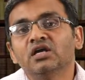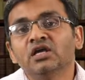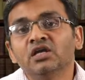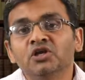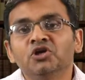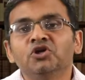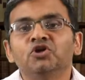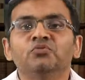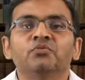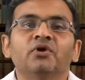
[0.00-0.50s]

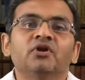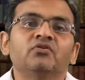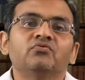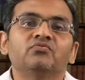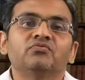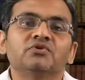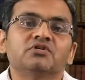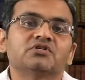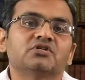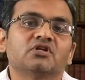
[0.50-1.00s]

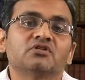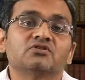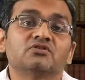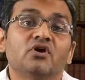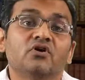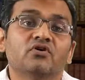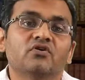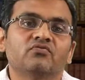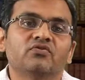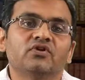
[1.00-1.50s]
inhuman physical
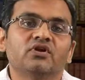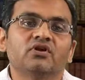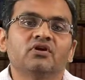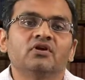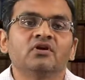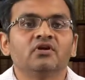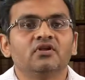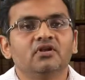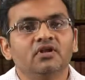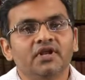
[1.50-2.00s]
geography.
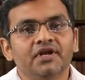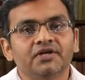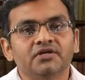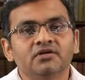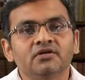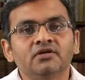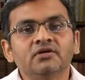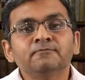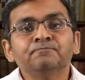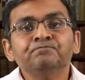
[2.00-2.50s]

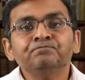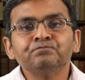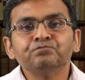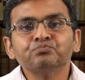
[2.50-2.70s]
Later,